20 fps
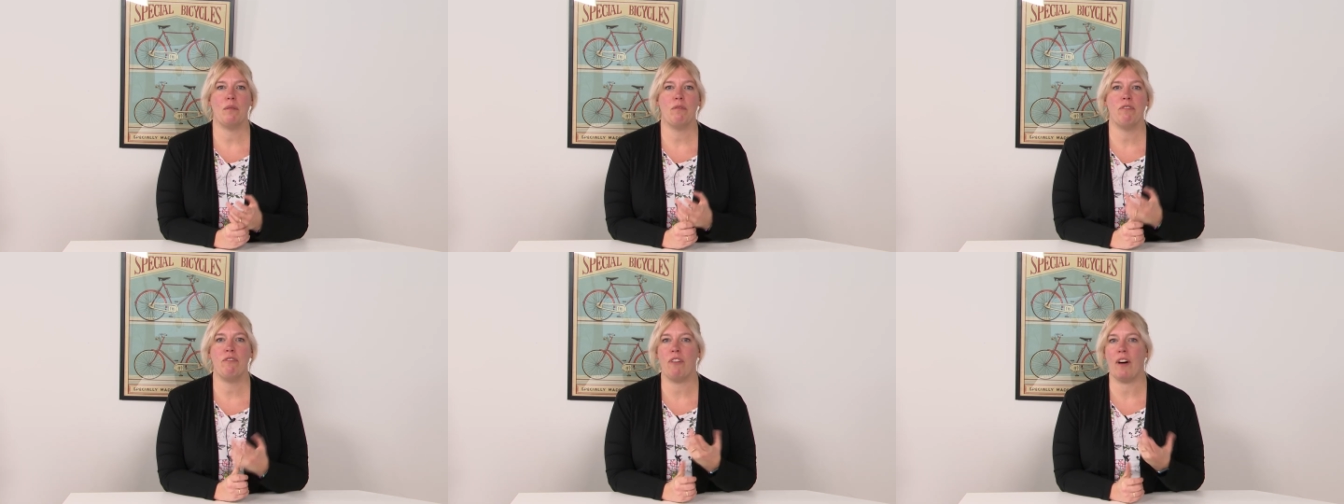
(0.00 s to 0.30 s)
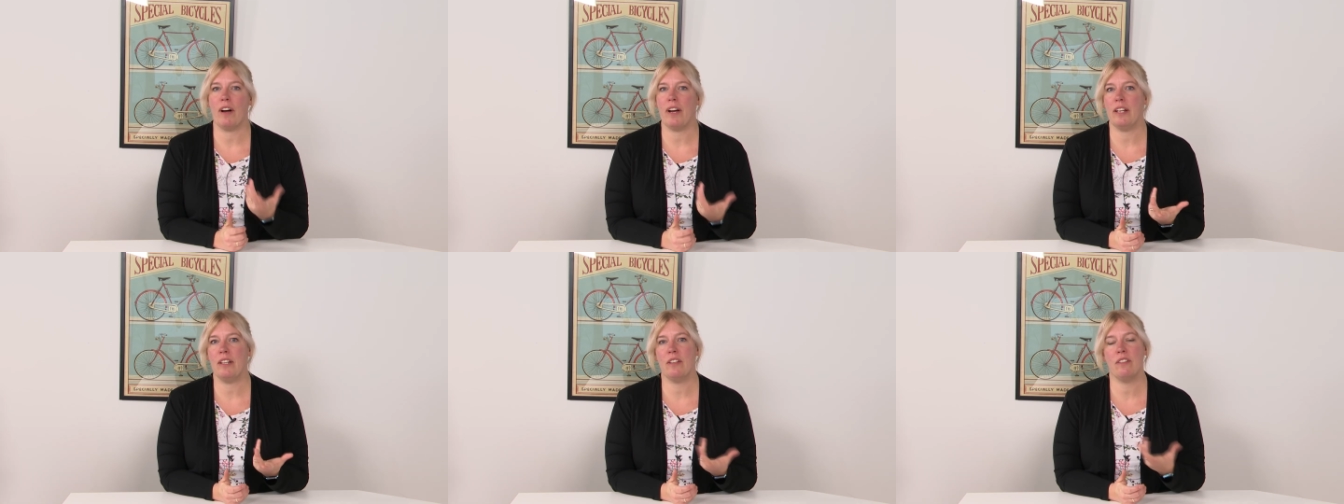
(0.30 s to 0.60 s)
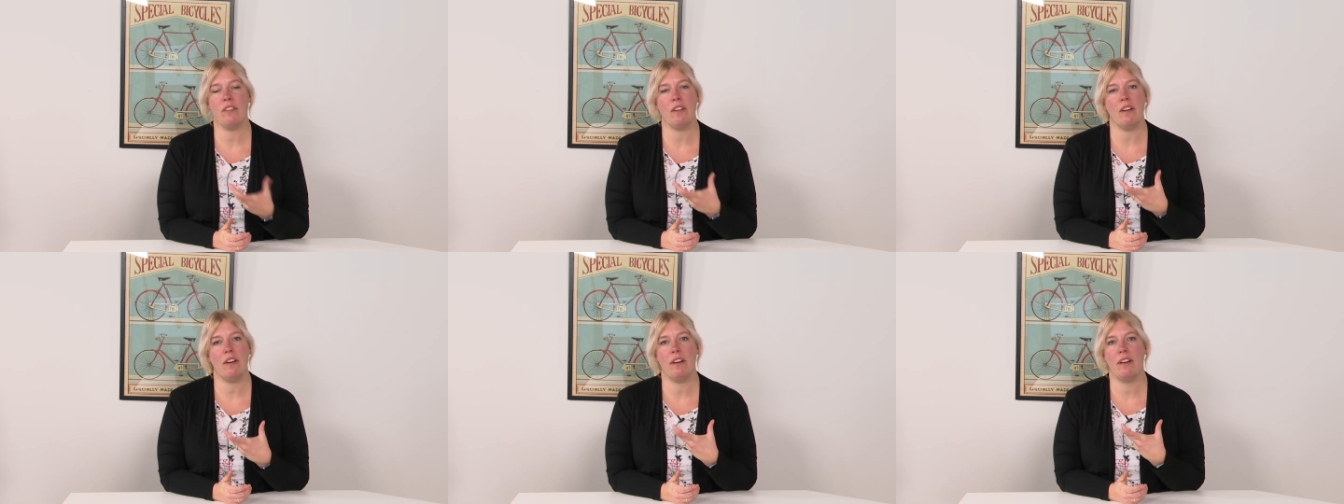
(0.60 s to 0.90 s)

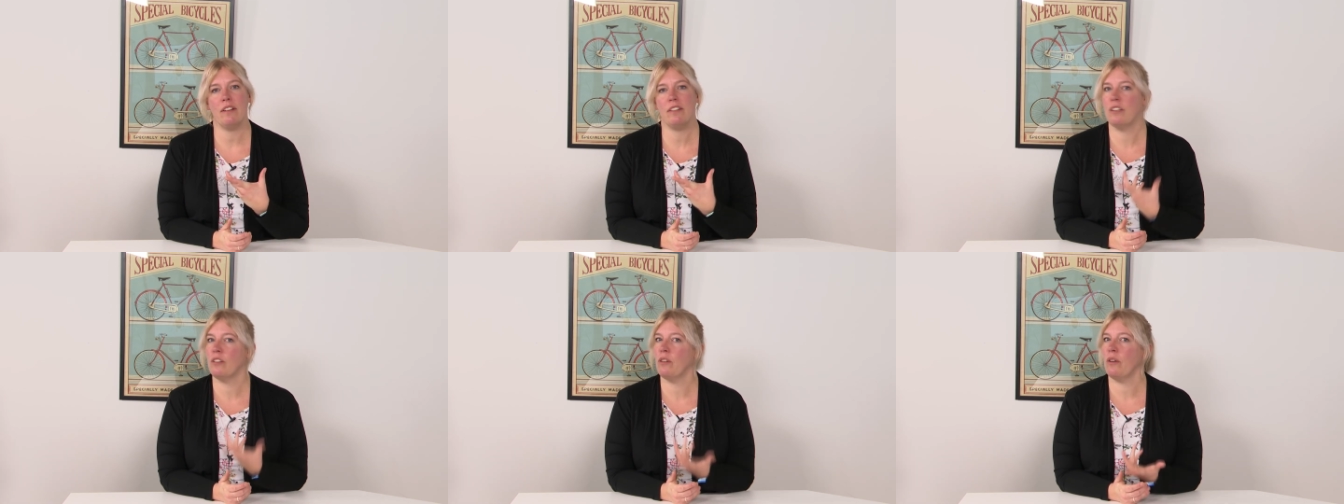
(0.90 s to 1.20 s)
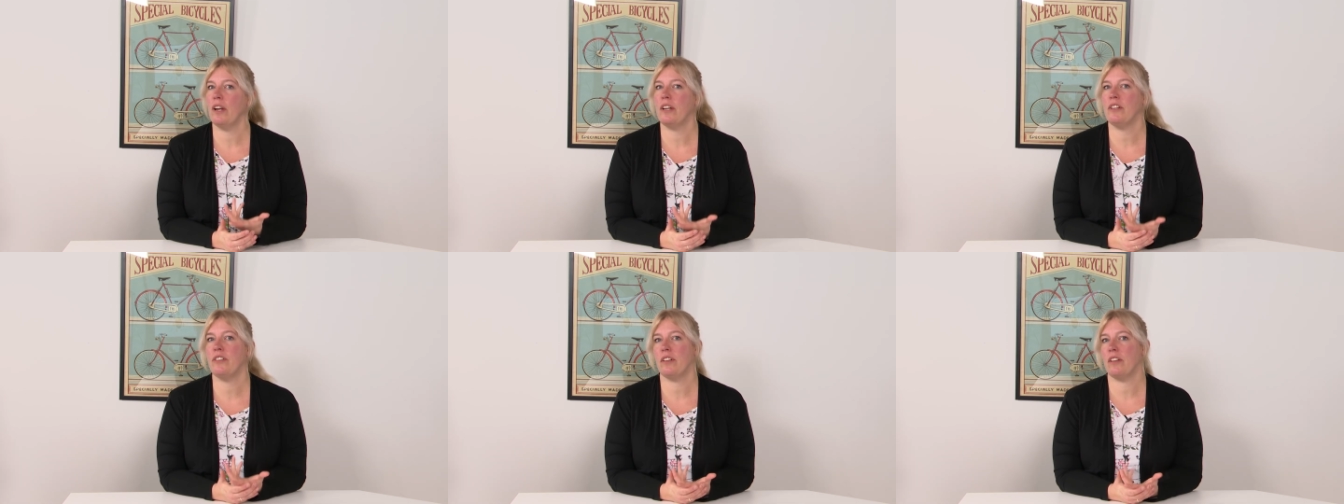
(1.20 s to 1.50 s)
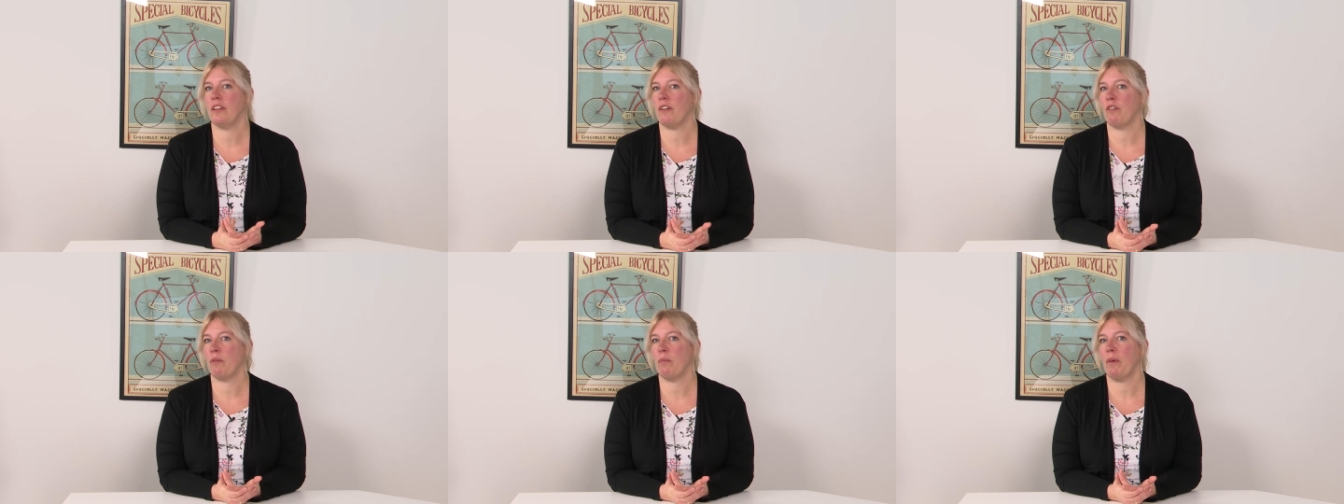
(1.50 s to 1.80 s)
find the knowledge
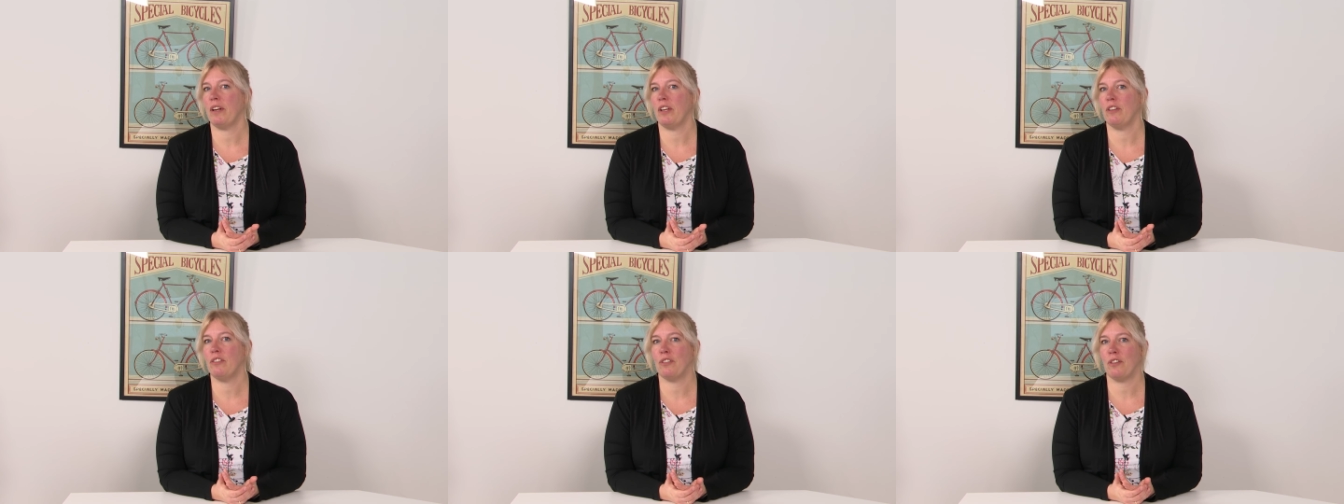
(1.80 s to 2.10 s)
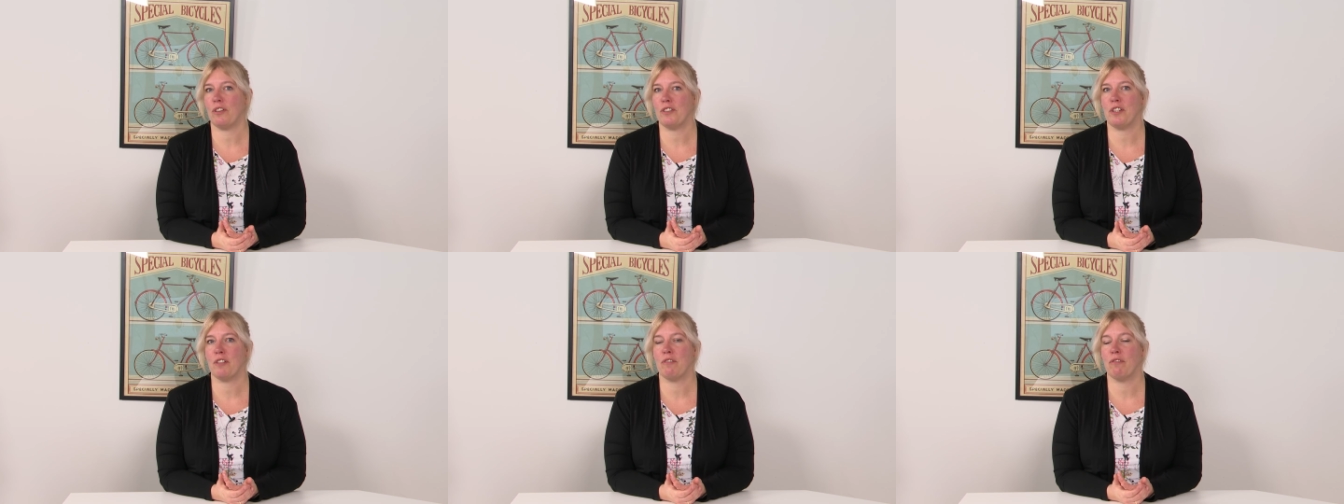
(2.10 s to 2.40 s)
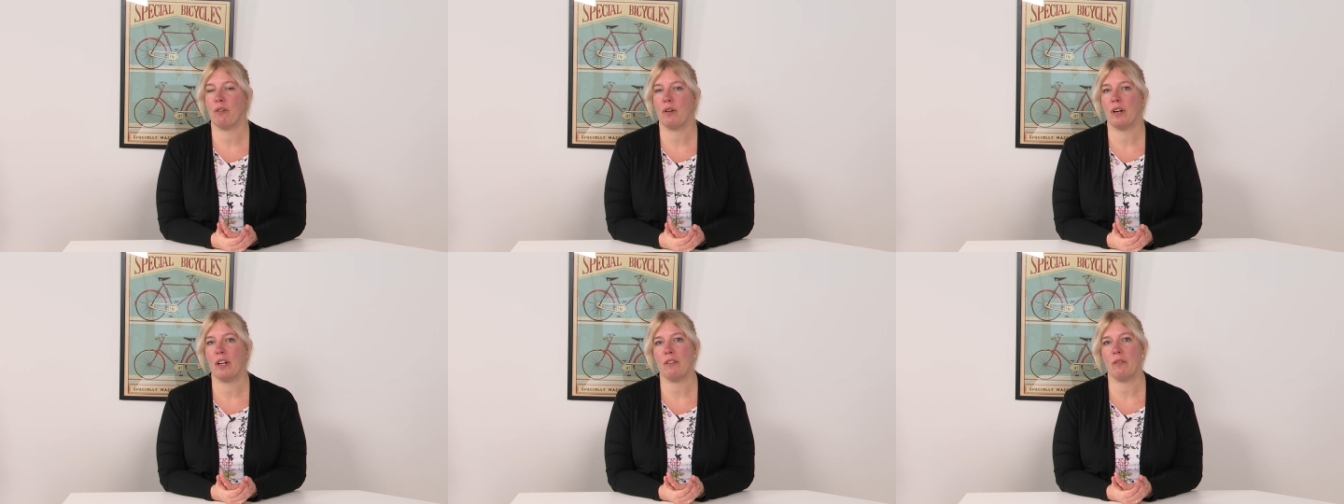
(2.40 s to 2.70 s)
that everybody is searching
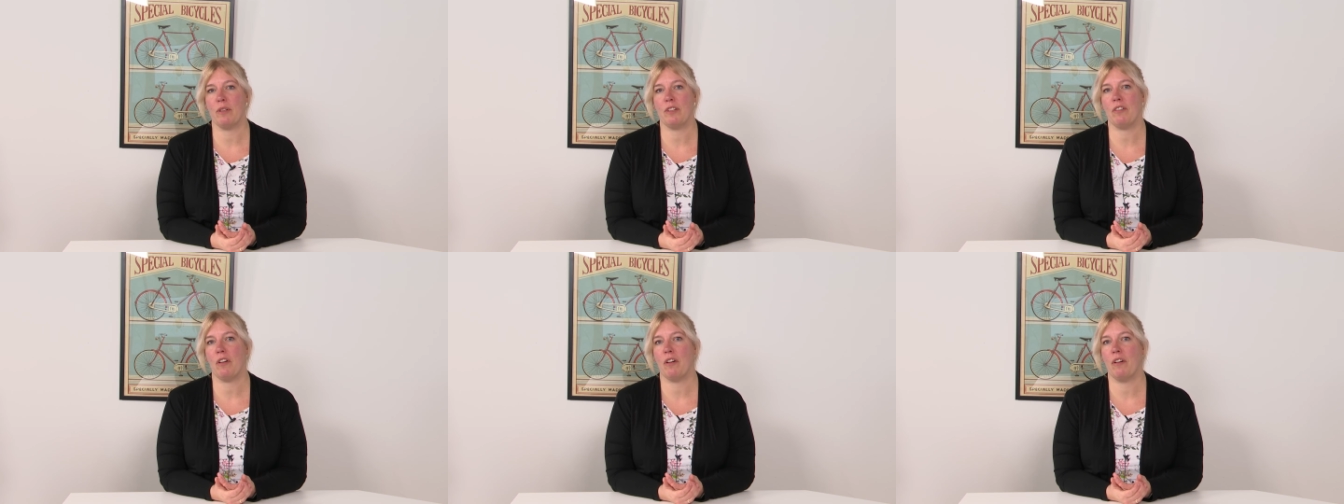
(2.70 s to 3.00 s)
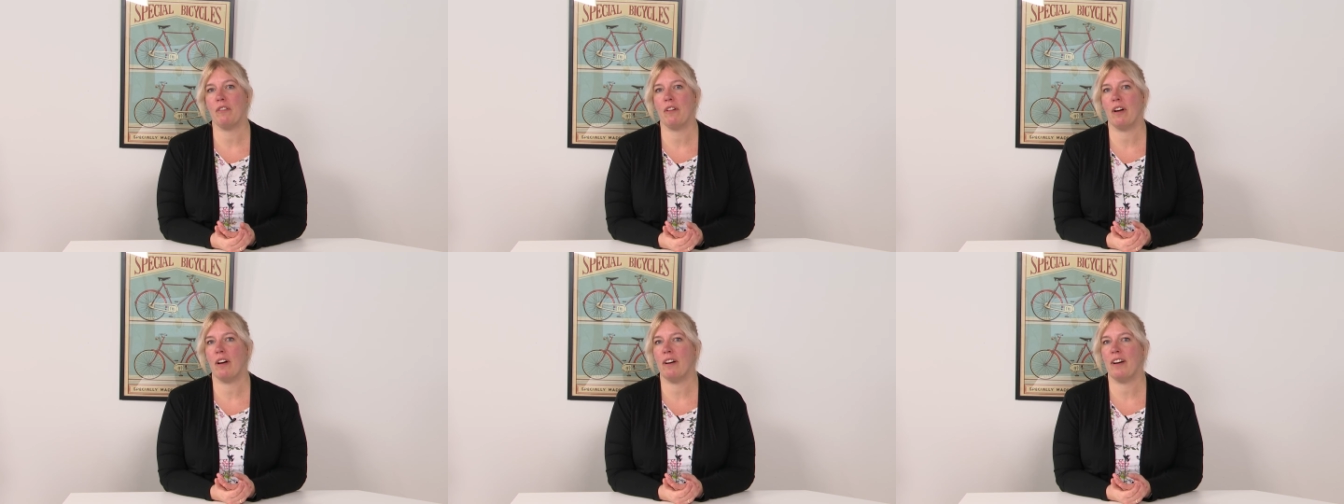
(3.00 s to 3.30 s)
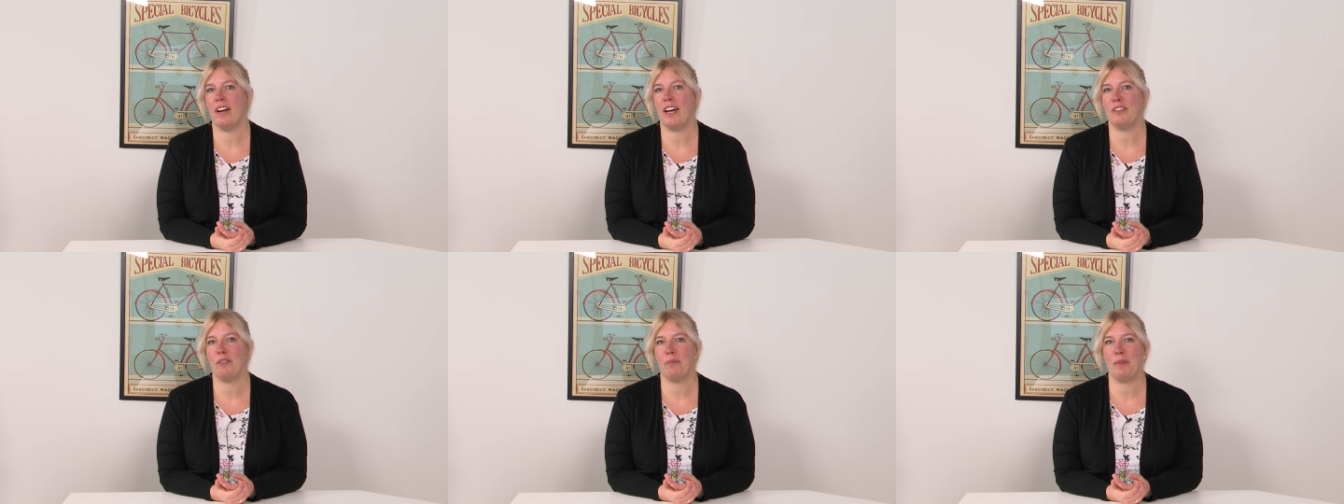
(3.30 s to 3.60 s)
for, that we saw
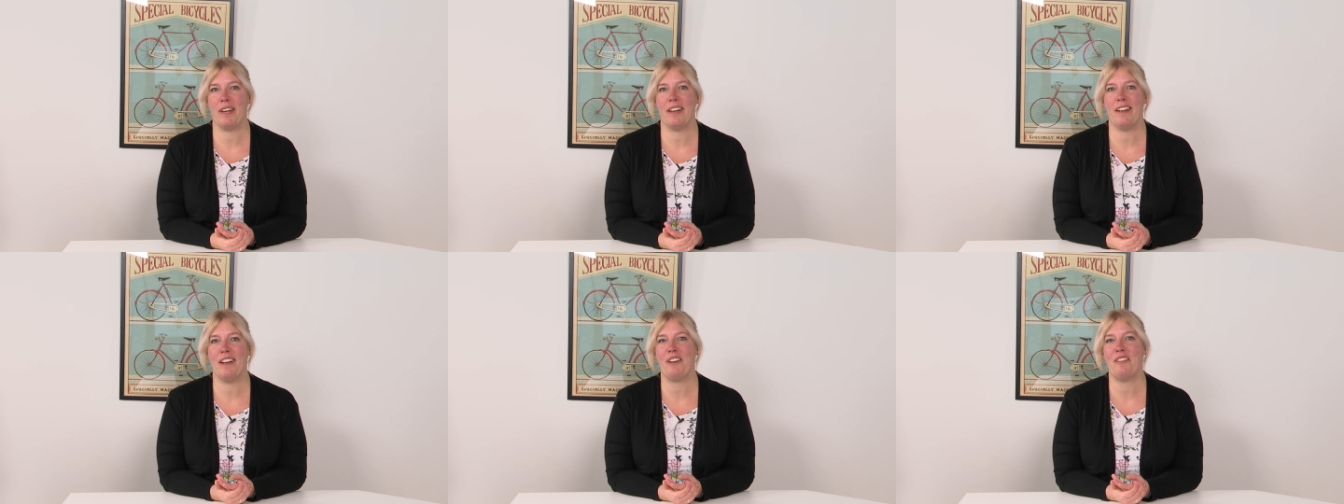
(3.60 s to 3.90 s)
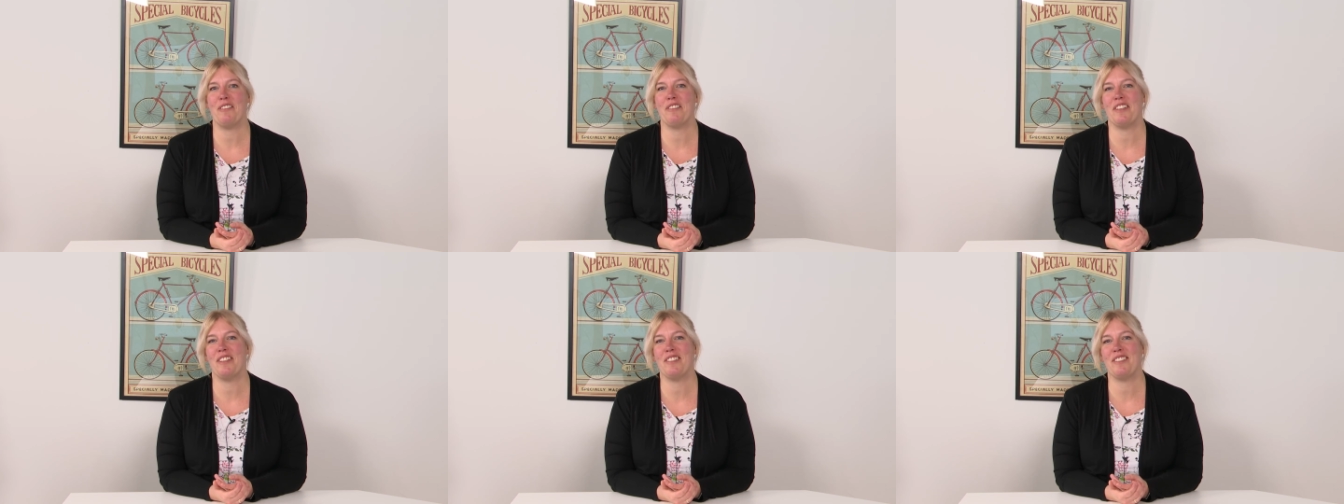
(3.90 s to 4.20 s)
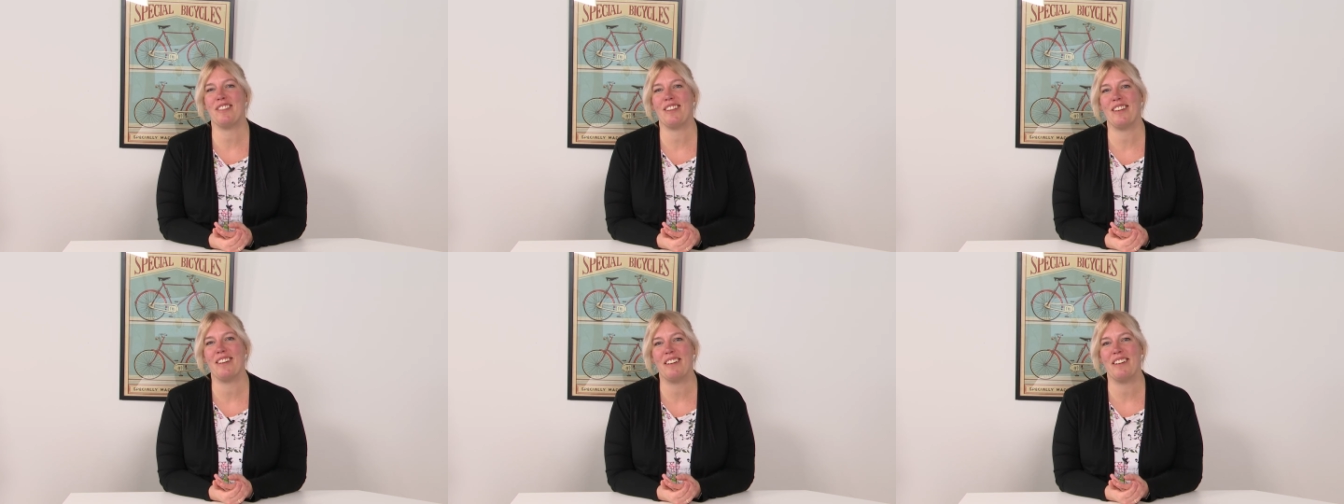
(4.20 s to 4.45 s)
at the beginning of this